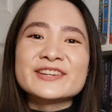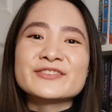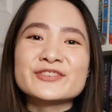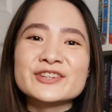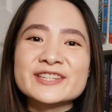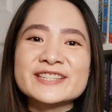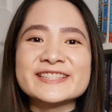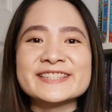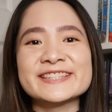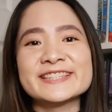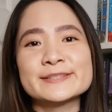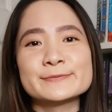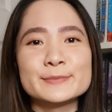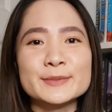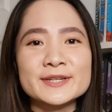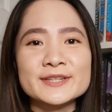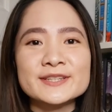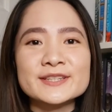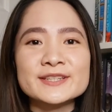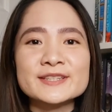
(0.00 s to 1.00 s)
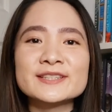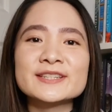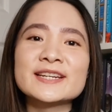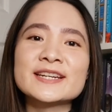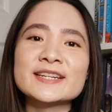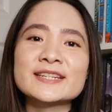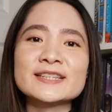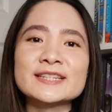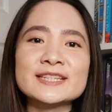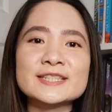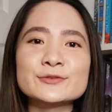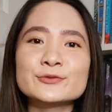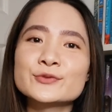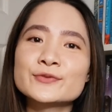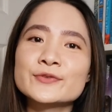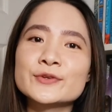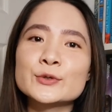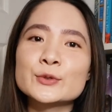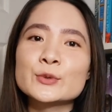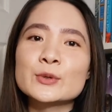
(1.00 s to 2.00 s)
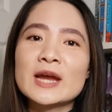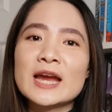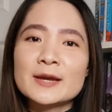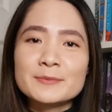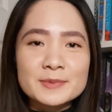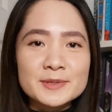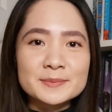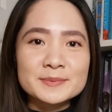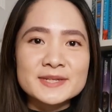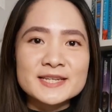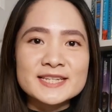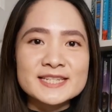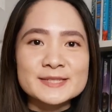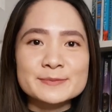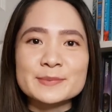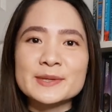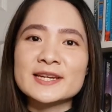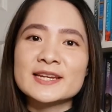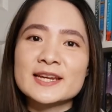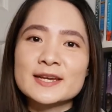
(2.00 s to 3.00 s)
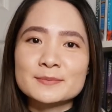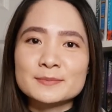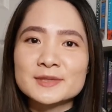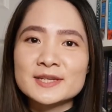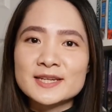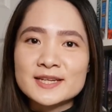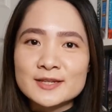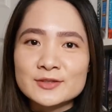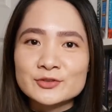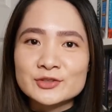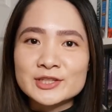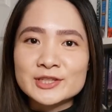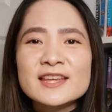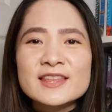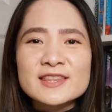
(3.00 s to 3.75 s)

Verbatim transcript: friends, it's Monica, and let's review Happy Place by Emily Henry.